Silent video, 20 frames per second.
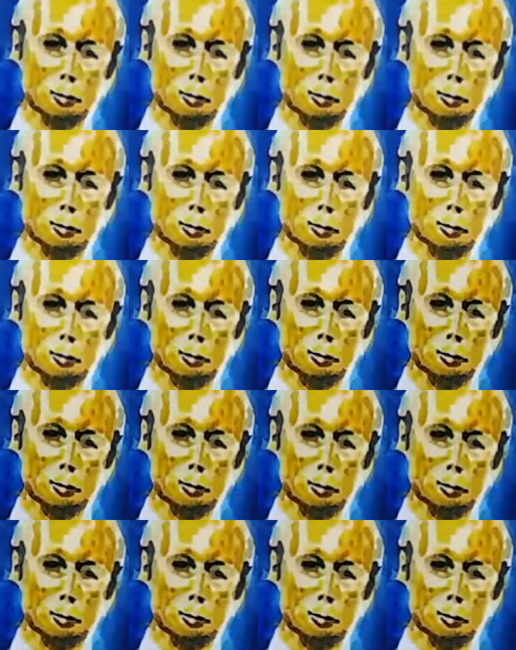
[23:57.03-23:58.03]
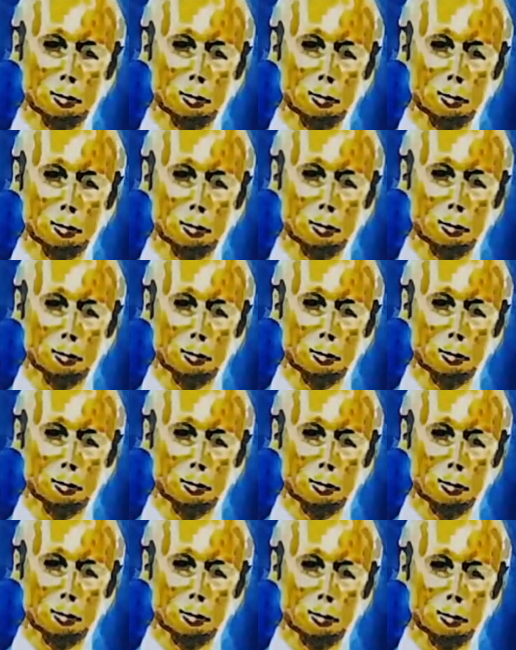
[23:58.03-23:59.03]

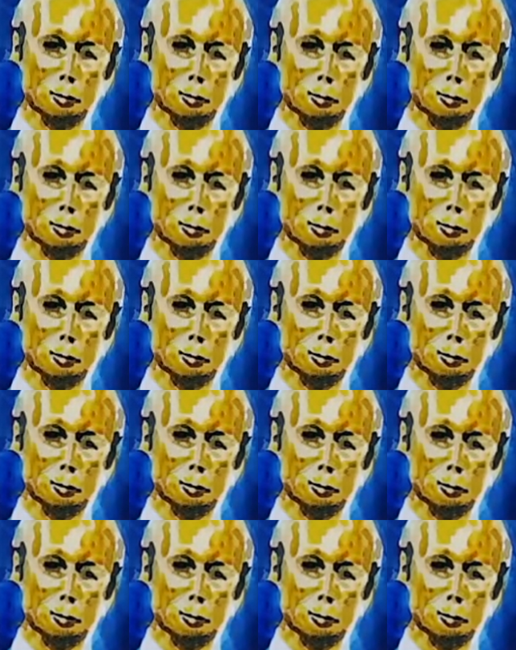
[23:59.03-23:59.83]
(not speaking)